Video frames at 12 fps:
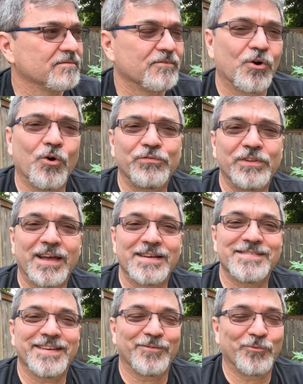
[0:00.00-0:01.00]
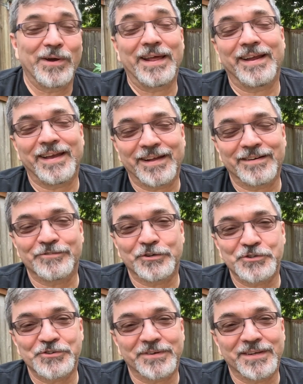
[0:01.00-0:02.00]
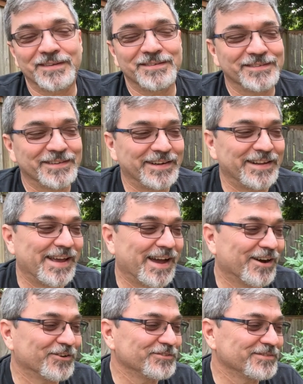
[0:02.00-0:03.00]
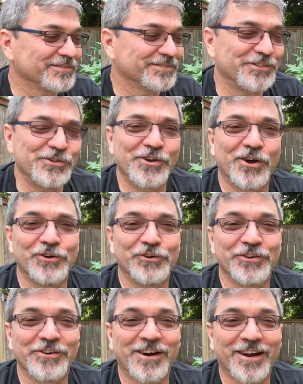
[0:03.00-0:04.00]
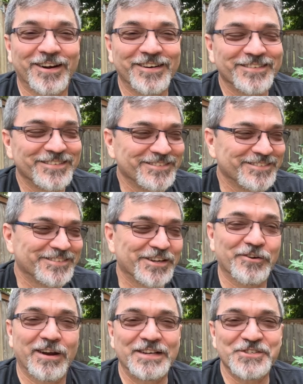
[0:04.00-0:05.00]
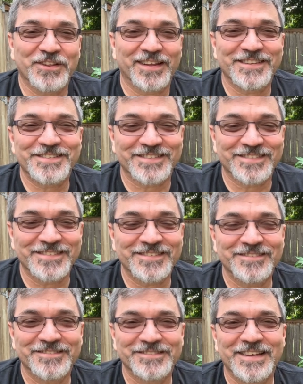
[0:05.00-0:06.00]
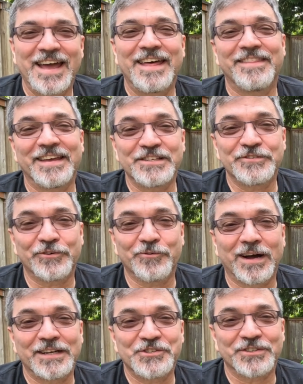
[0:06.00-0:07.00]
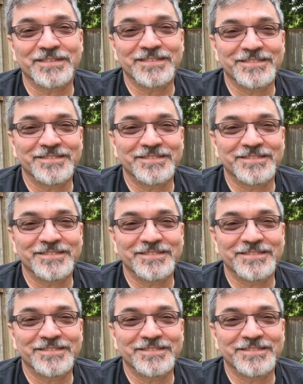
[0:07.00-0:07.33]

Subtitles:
Hopefully I said wedding anniversary. Anyhow, you know who you are. Congratulations, and thanks for watching.